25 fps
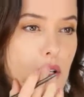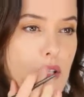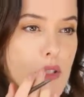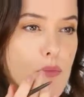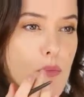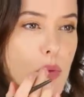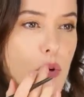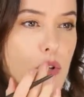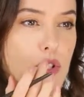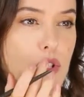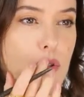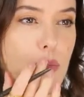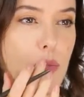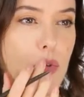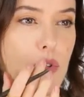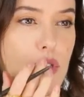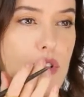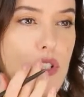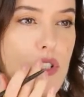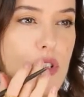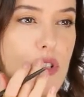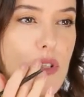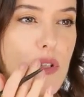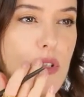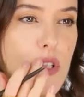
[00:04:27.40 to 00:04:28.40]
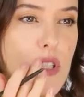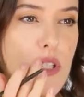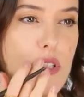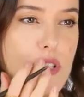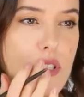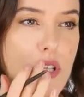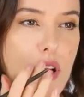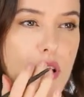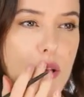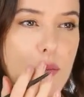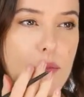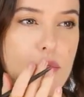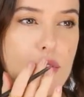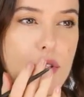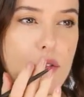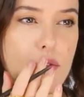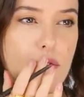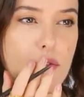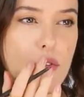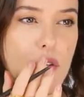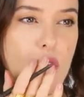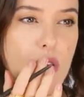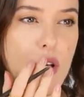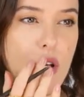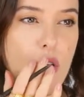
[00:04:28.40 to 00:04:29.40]
It is possible to do these types
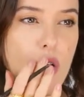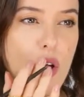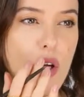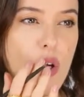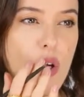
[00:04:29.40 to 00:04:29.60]
of